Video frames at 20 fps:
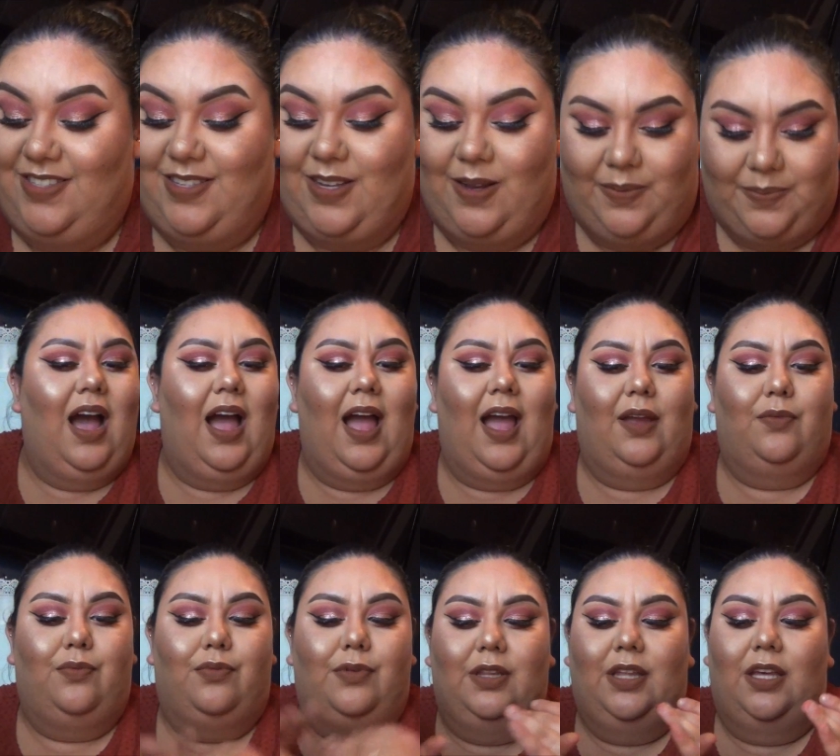So I
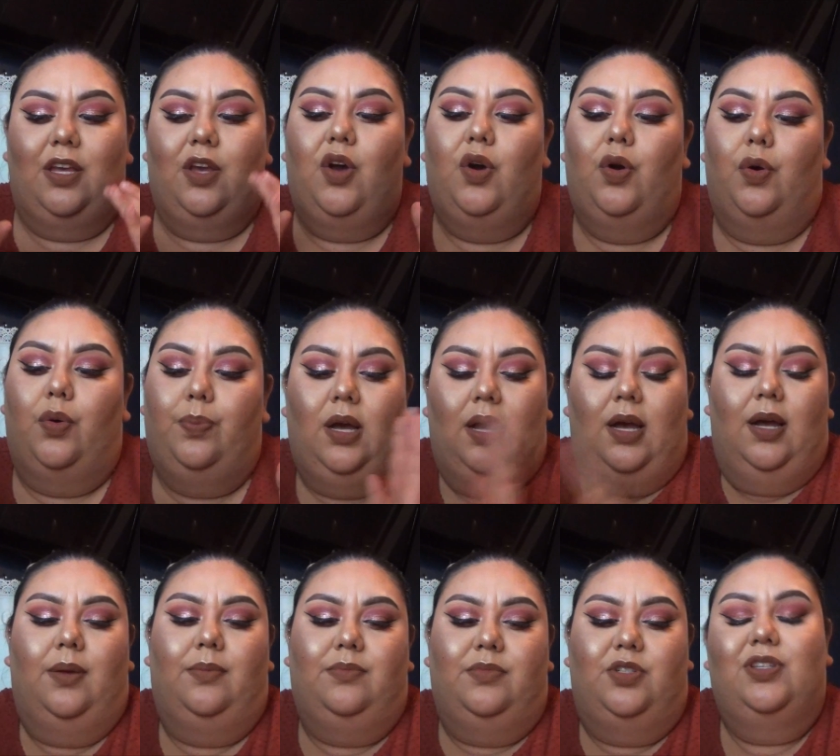really hope
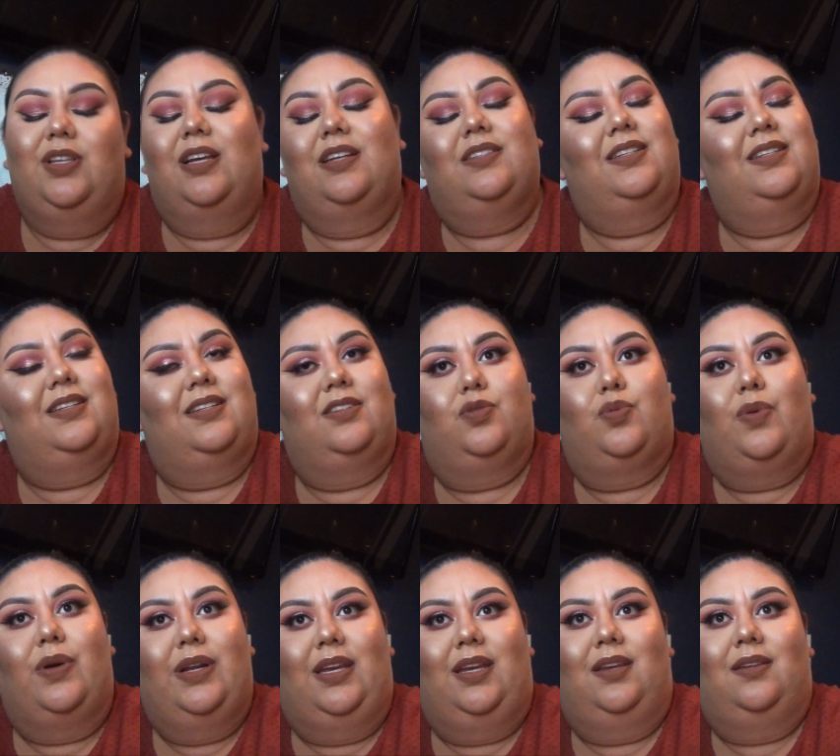
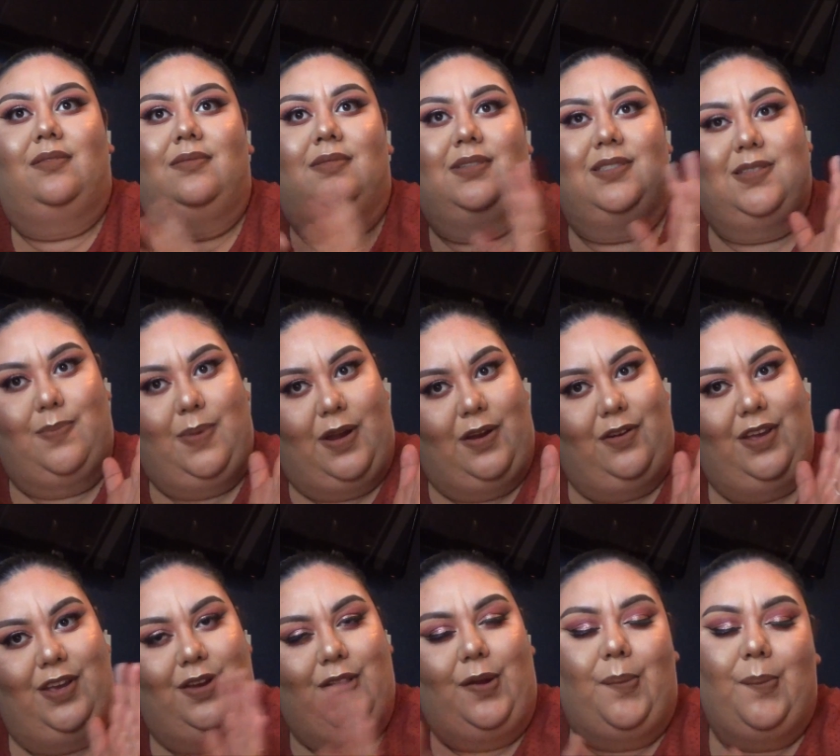2020 is a better
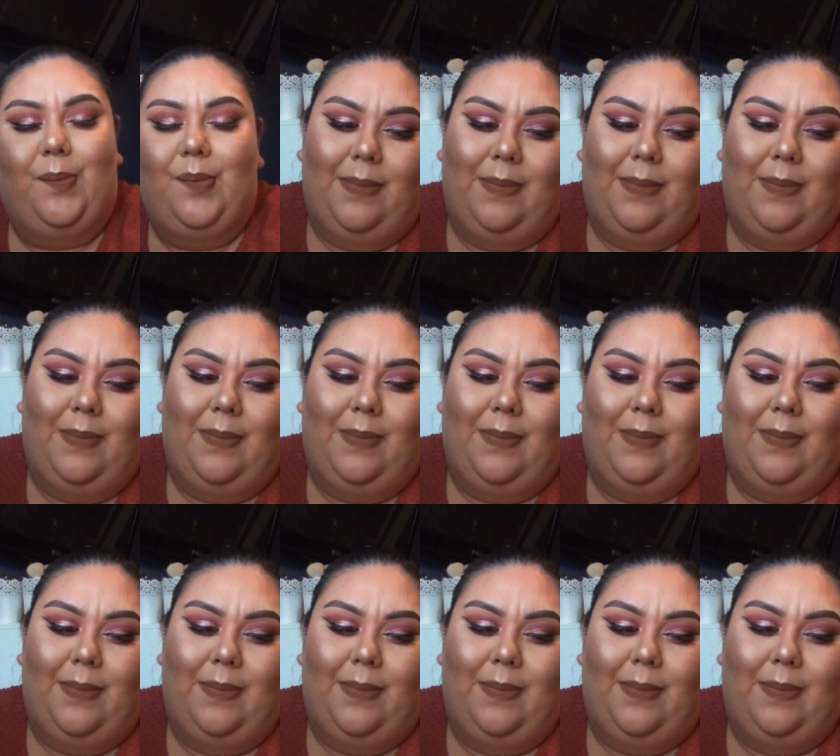year.